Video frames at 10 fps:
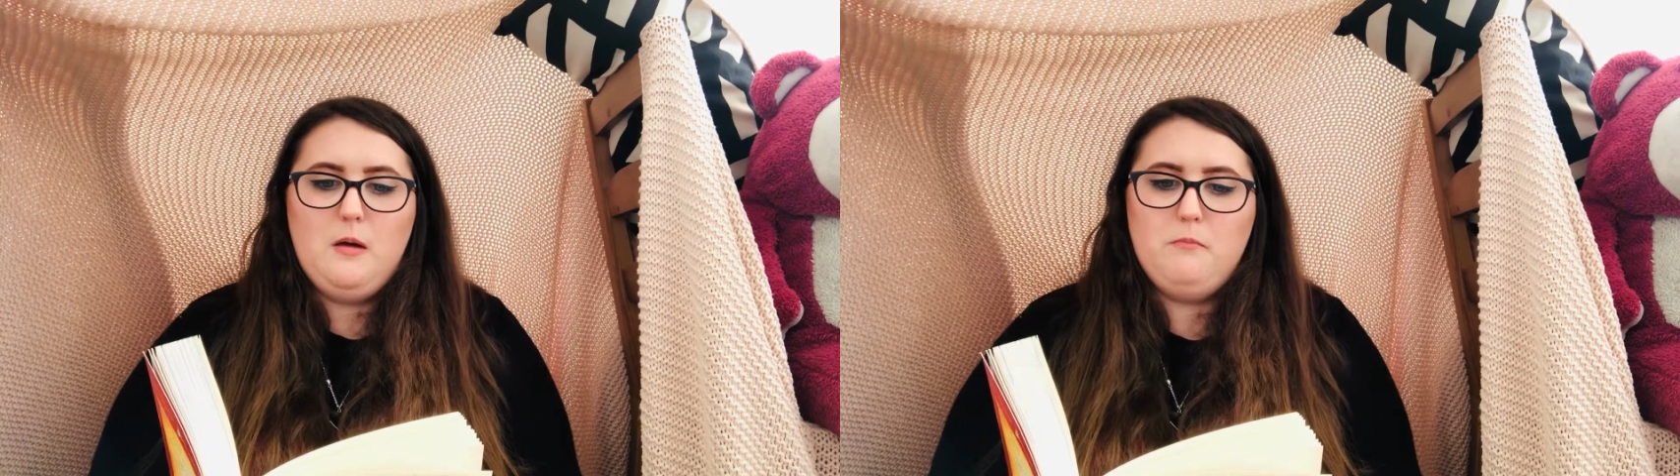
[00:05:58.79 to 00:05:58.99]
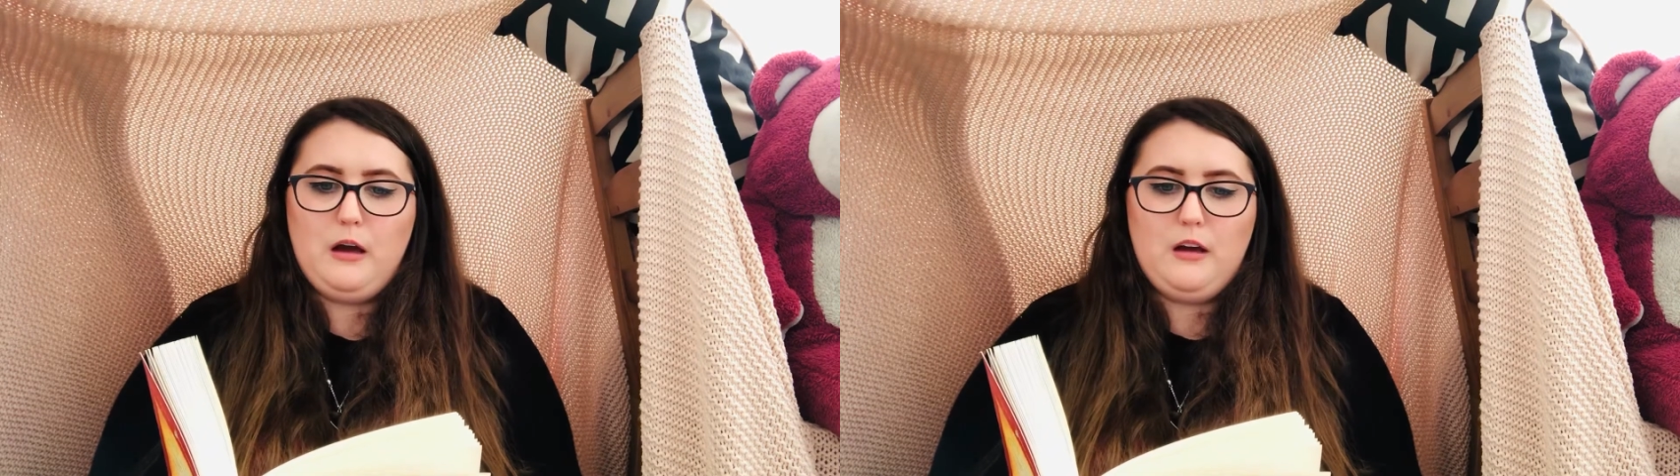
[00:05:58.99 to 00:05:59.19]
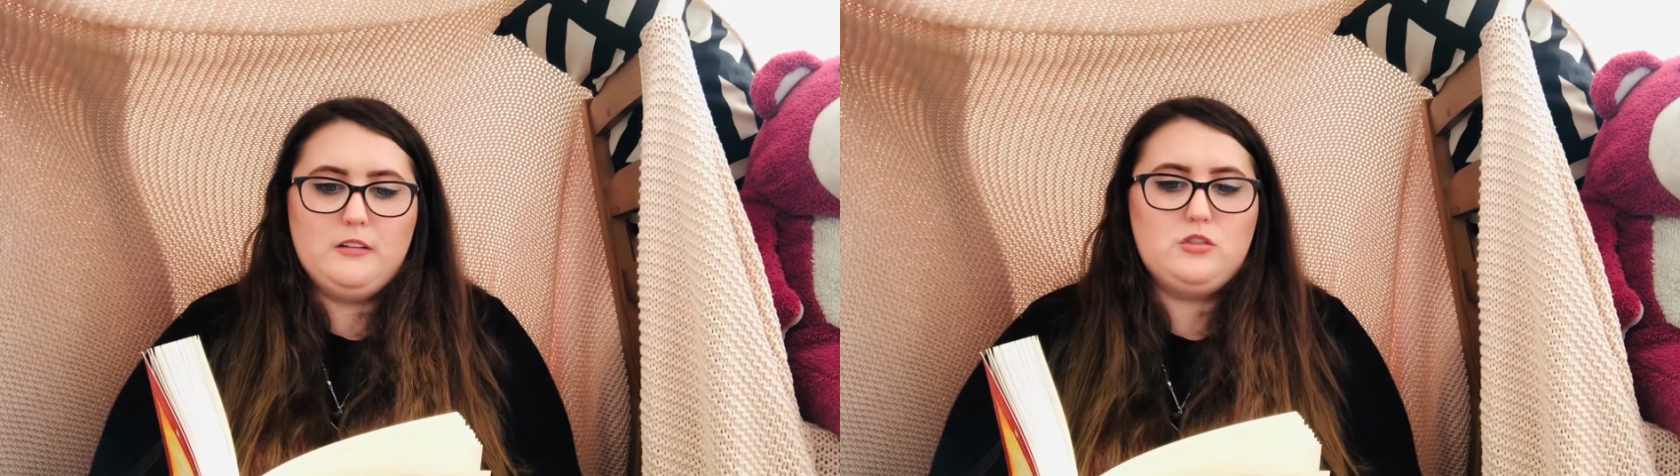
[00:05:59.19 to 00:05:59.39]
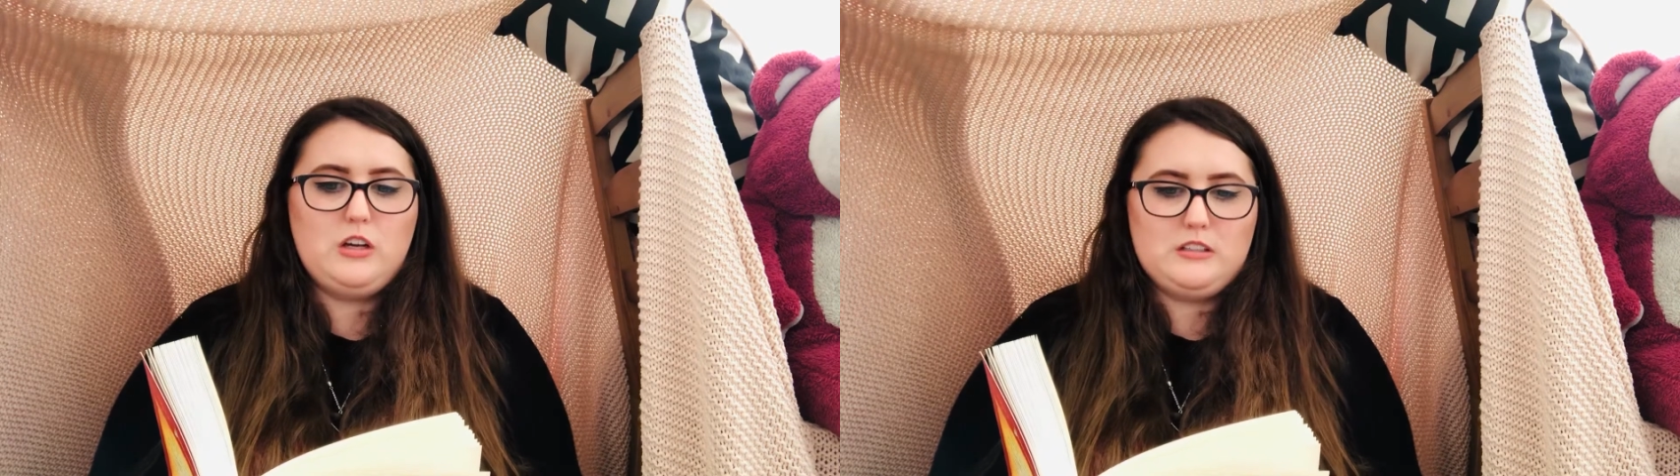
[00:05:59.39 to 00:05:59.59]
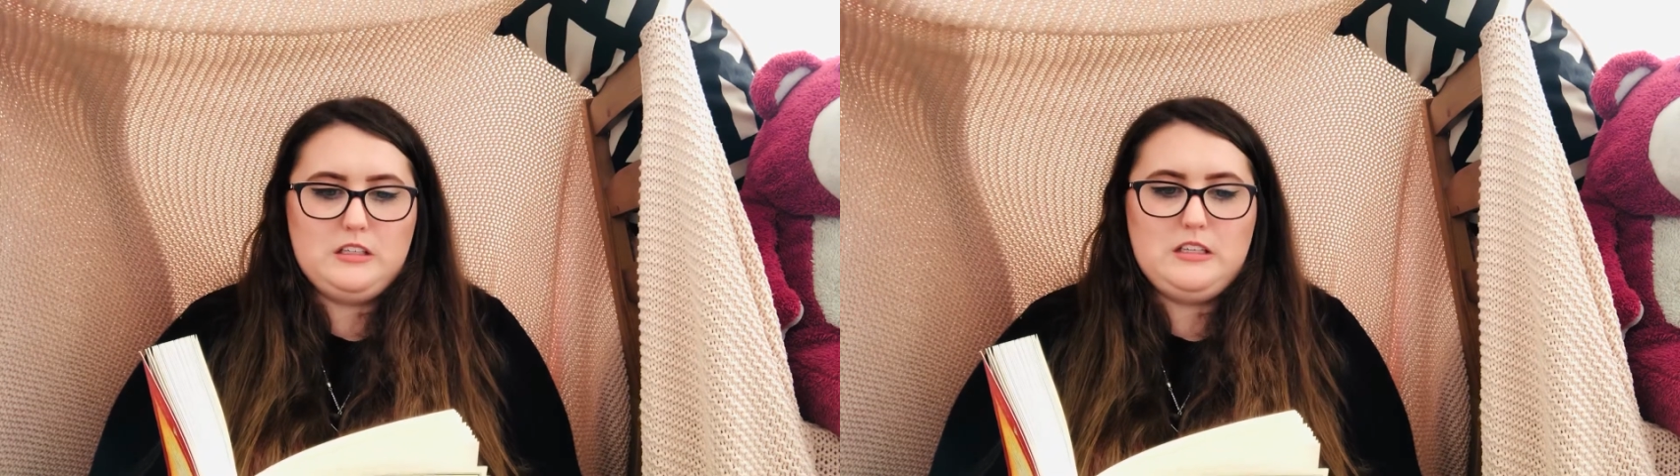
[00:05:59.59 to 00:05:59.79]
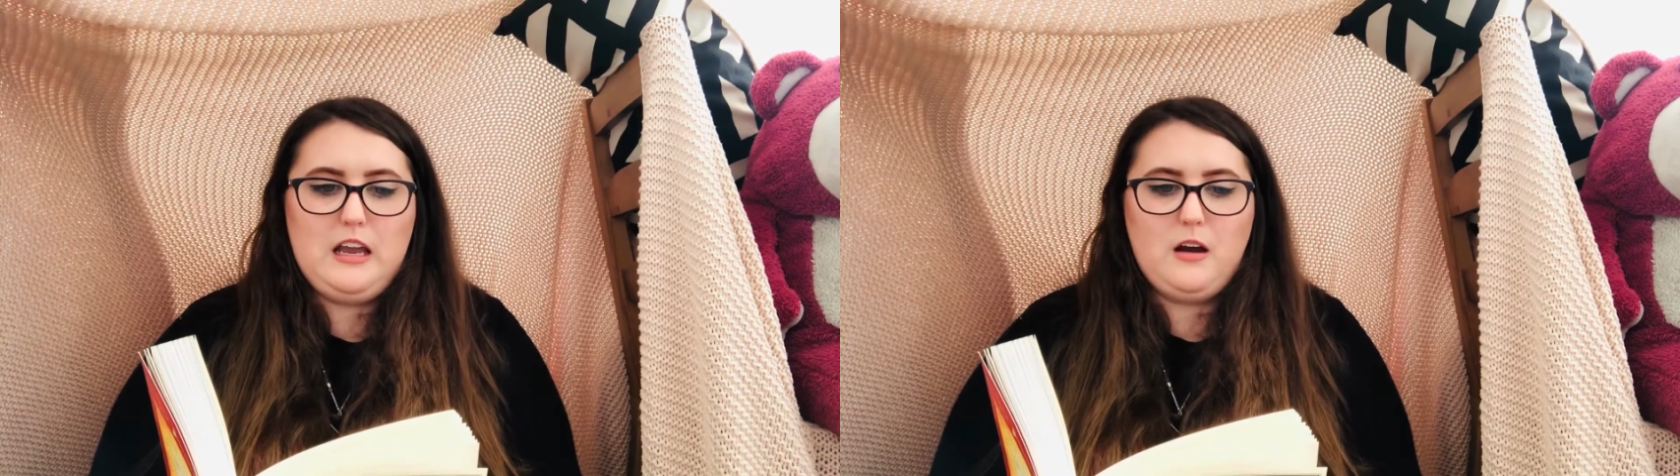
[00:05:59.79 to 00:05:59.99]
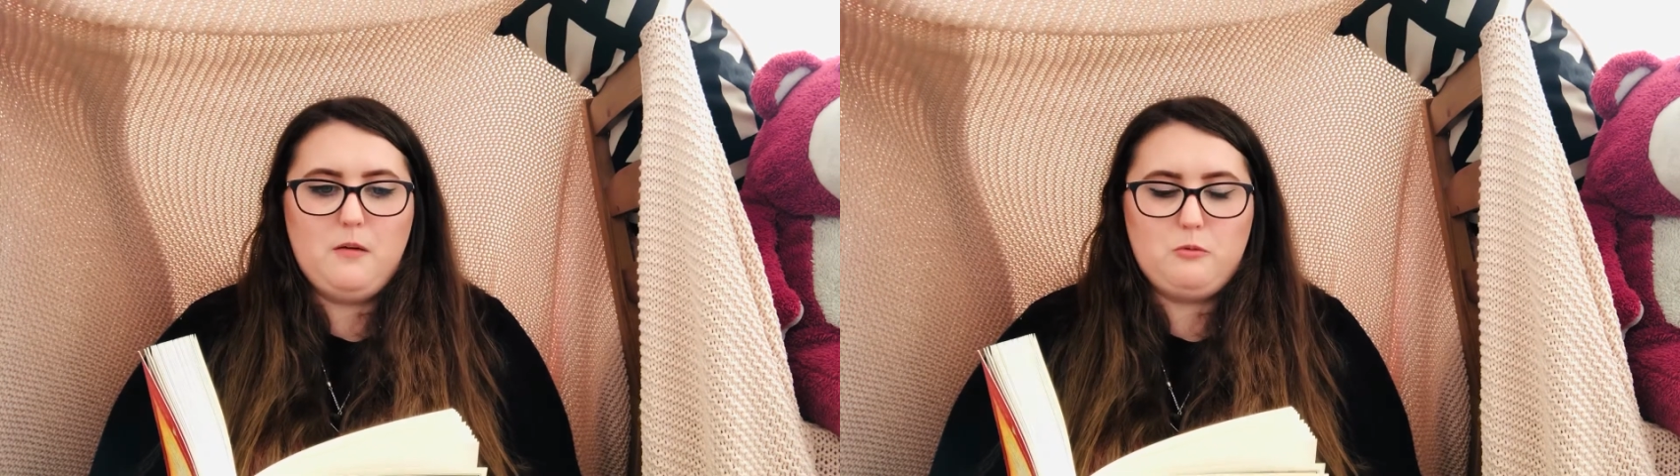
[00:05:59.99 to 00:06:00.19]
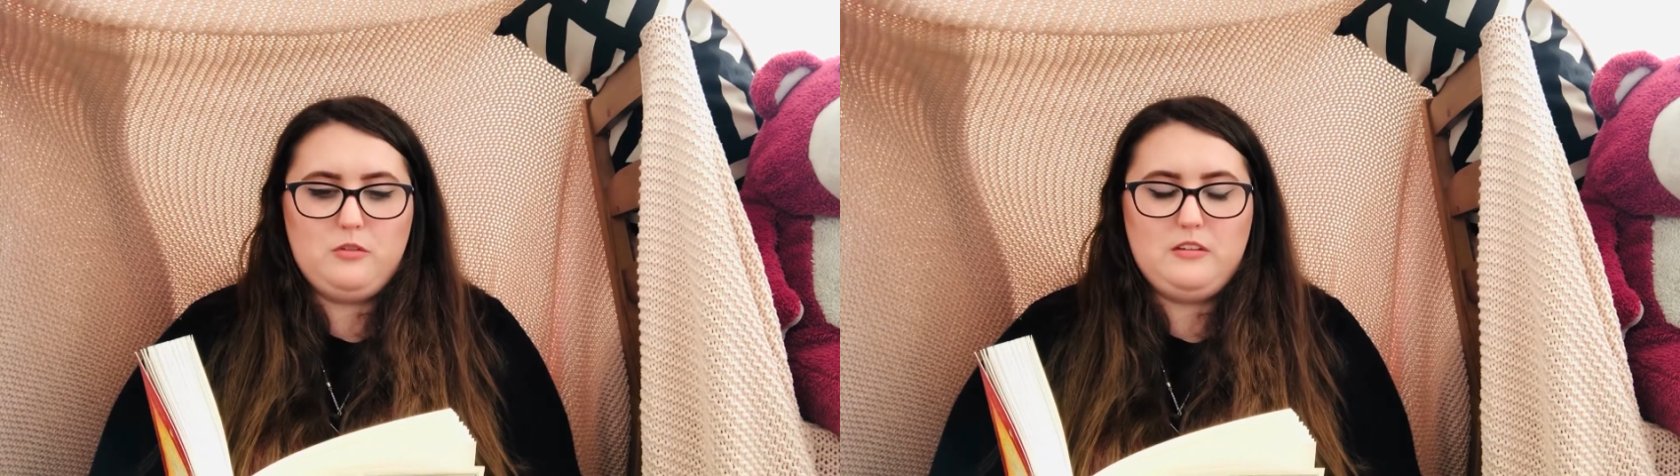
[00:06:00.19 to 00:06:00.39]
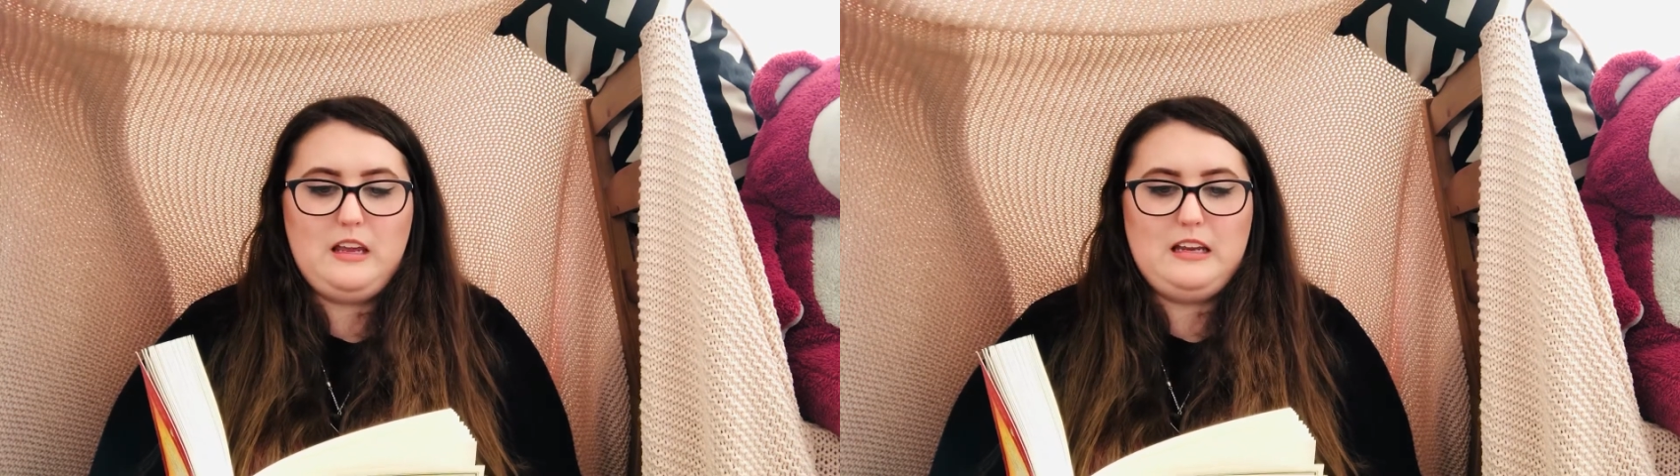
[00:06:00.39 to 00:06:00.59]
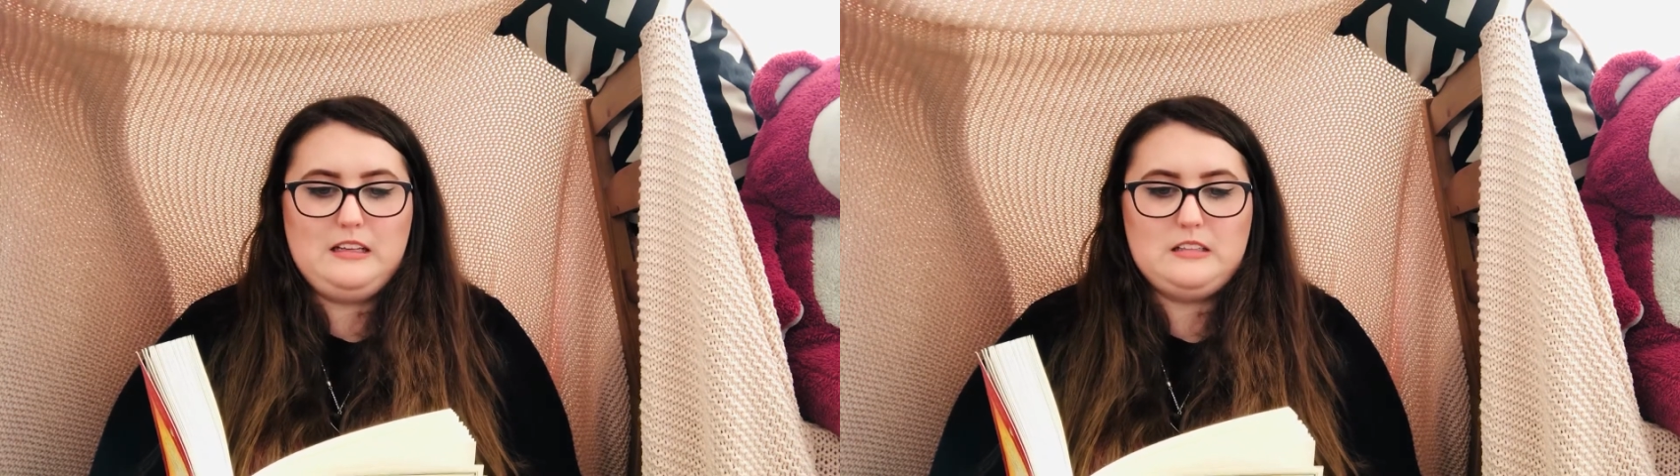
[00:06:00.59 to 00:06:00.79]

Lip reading: but just as Hiccup was kneeling